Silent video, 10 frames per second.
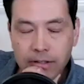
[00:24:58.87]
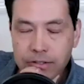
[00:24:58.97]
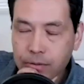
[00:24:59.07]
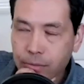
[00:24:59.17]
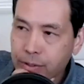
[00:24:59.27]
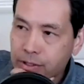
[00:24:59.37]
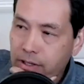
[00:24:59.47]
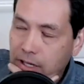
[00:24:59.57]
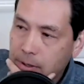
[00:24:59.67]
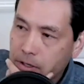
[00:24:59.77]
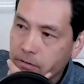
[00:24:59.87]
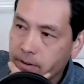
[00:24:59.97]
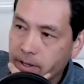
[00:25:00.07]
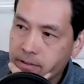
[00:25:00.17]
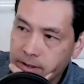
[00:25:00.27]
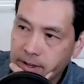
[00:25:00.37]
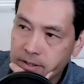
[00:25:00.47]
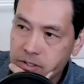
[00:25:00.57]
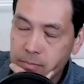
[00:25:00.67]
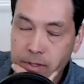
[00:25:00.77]
And so when you talk about faith
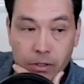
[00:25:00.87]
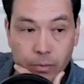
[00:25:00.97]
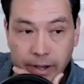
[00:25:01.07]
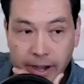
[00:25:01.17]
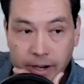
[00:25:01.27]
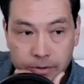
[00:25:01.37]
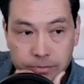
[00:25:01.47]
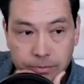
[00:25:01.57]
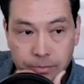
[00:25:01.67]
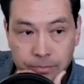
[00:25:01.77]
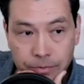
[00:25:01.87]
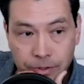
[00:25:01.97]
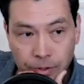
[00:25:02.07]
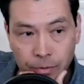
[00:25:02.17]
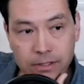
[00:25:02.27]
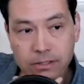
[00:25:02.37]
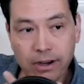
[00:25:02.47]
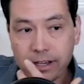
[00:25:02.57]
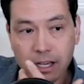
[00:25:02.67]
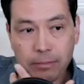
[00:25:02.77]
as being the way out, you're really
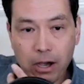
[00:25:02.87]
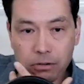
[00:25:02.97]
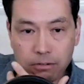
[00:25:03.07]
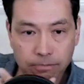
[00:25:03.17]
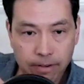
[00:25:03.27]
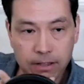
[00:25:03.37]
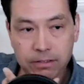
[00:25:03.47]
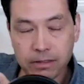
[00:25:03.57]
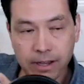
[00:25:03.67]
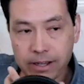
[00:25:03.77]
talking about faith in the